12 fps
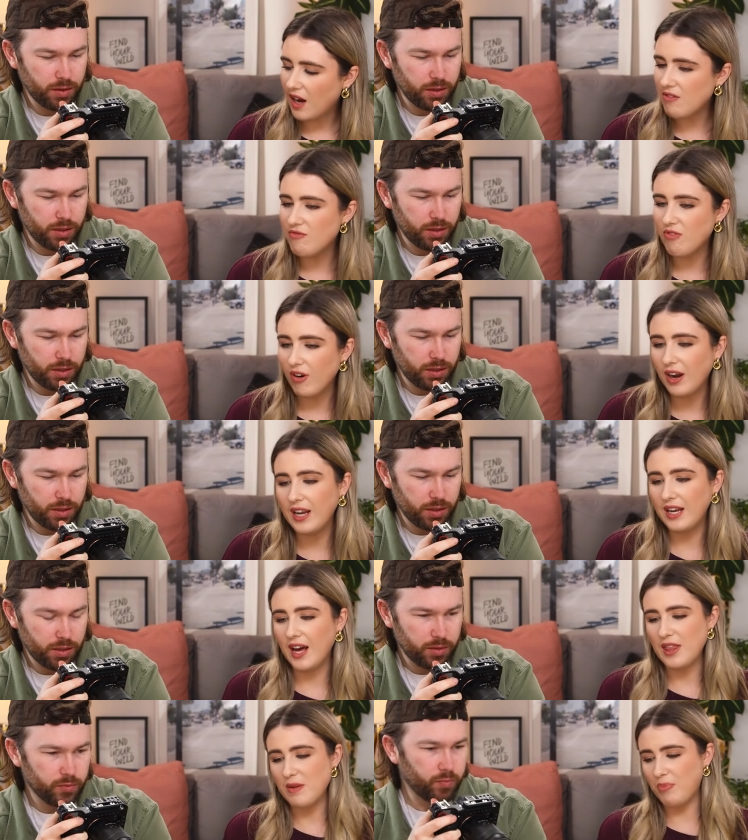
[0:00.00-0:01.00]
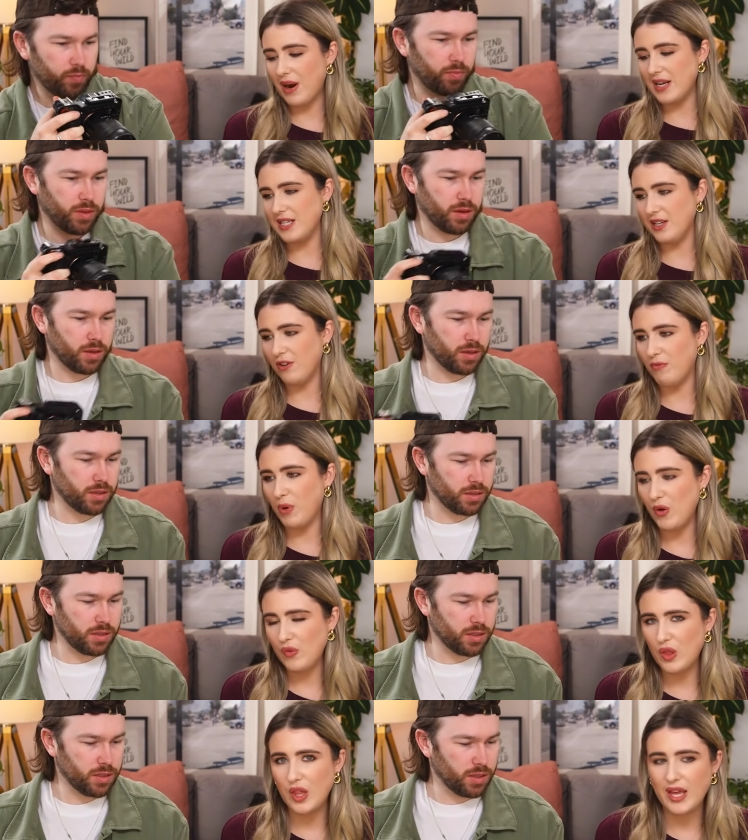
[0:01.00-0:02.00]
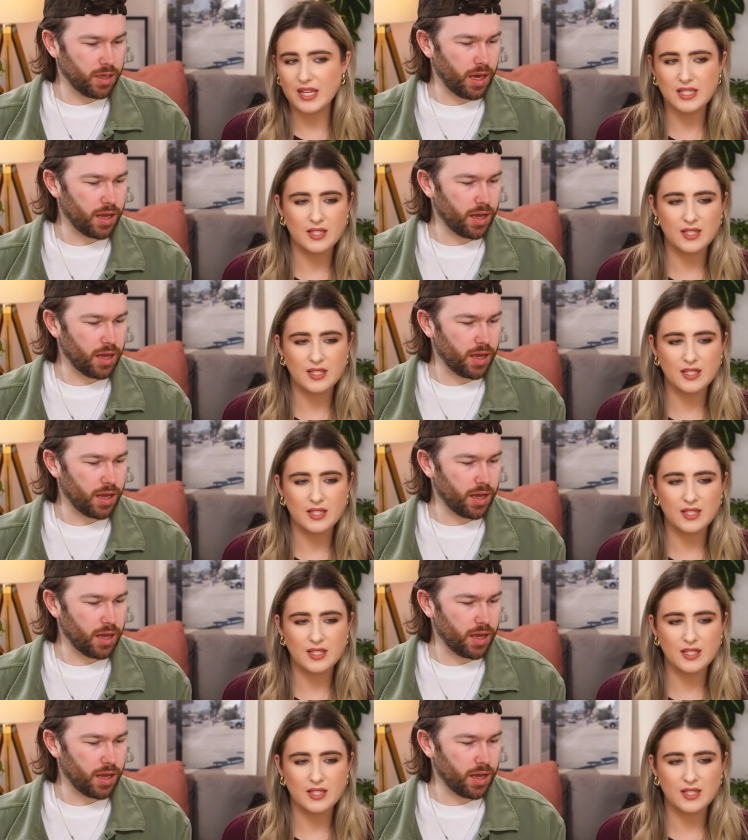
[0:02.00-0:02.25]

Speaker 1: I really like the branding on both of this.